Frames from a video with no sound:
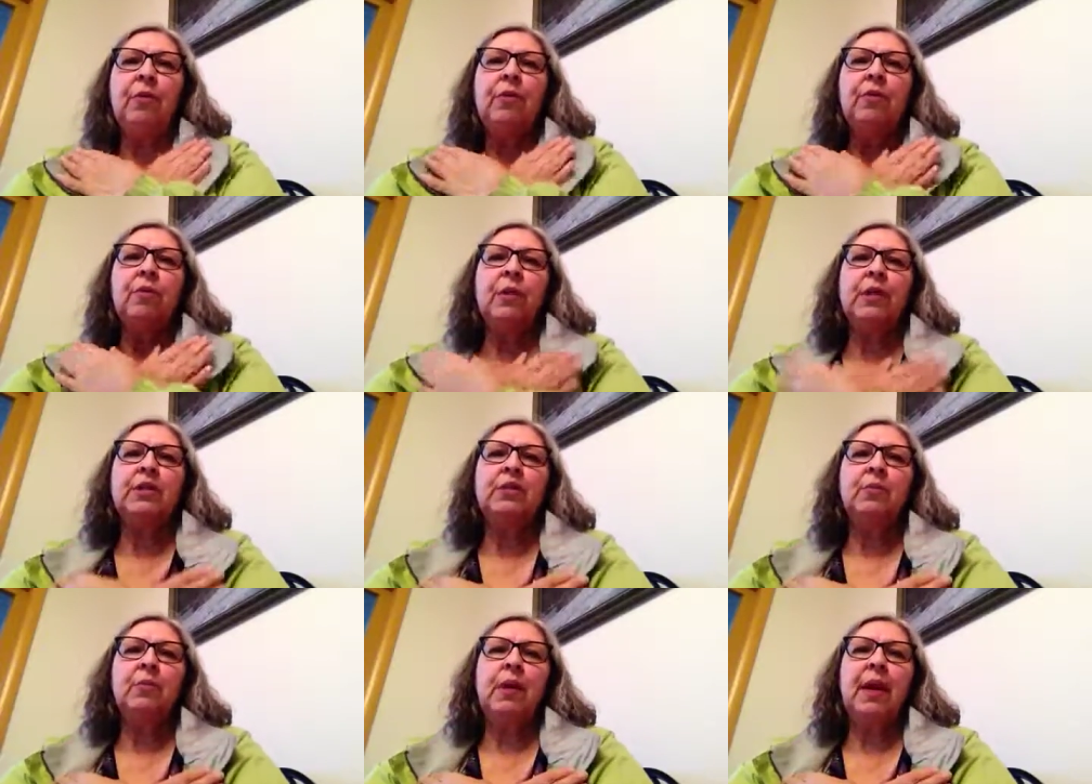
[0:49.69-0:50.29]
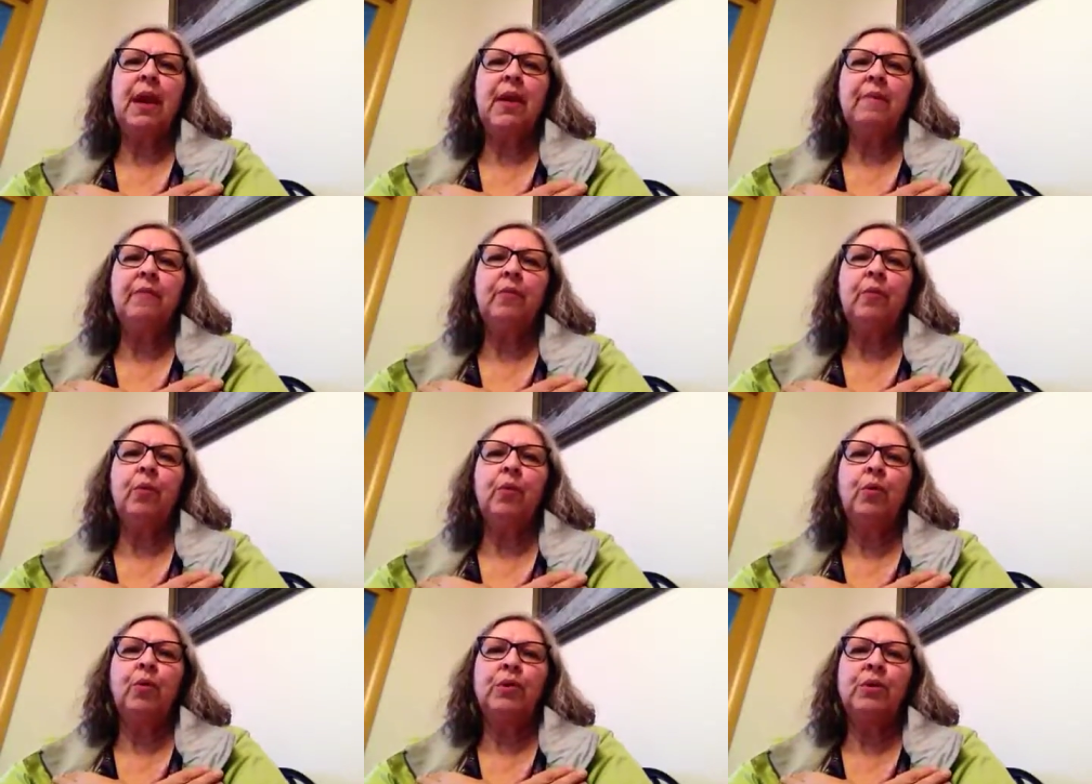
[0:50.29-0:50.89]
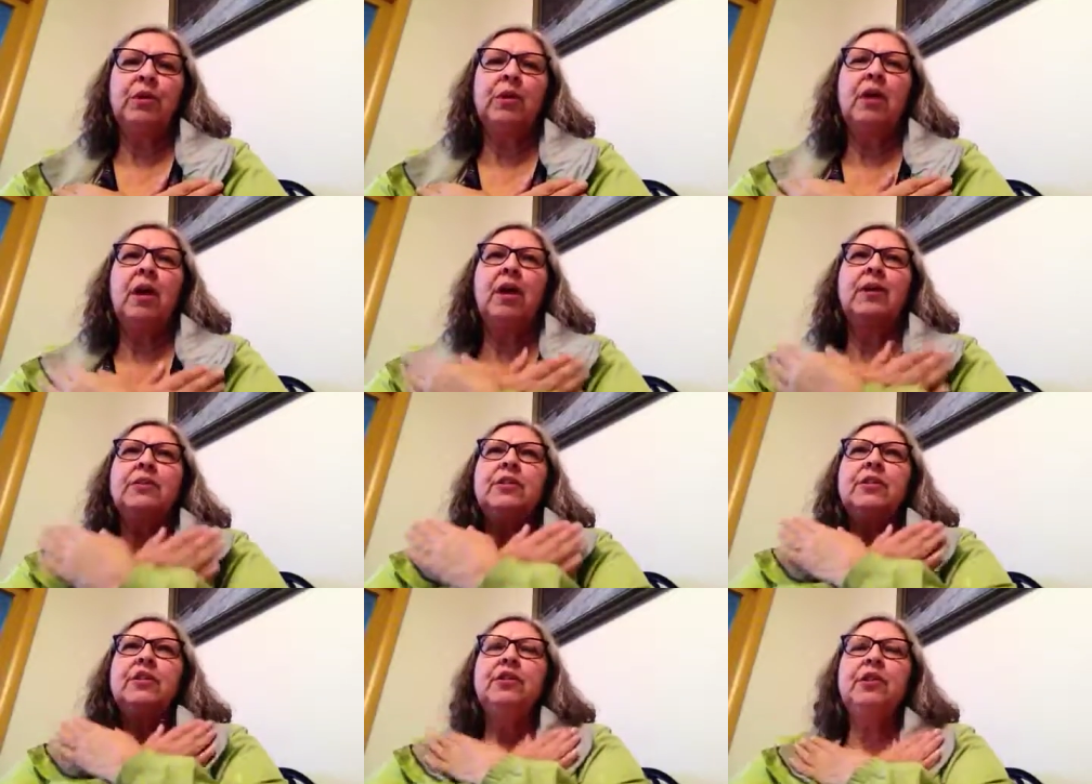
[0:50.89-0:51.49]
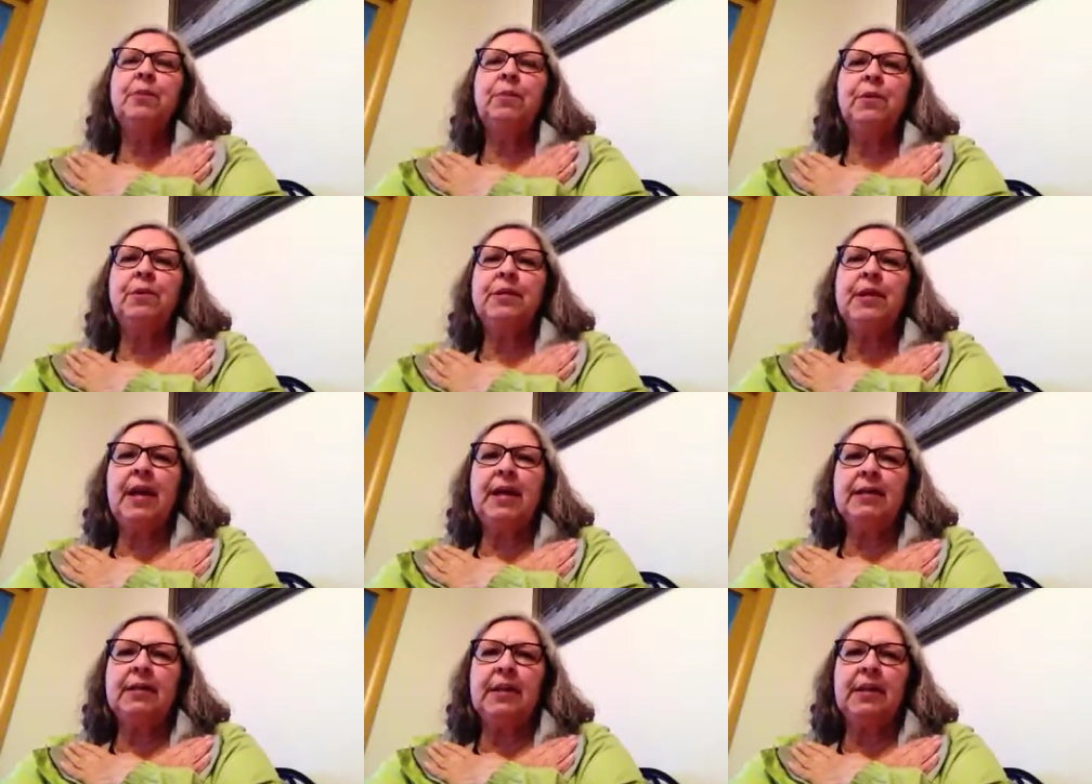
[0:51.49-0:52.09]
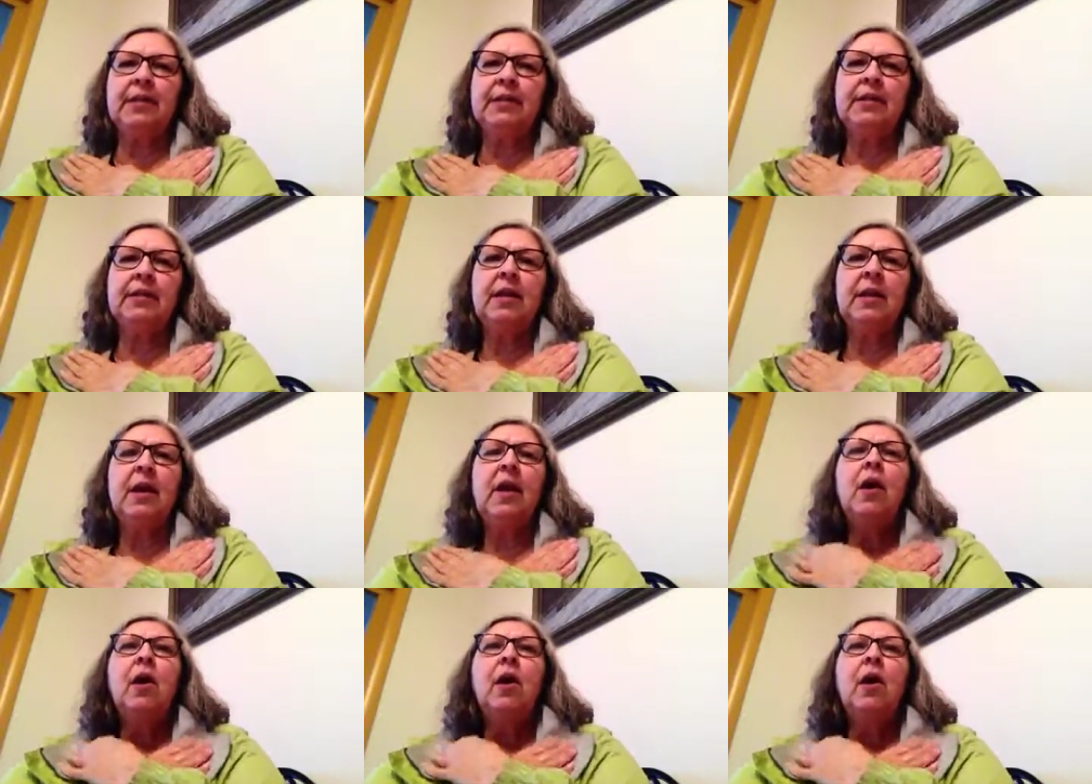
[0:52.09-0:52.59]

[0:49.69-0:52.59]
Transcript: The reason we have rules and laws is to protect us.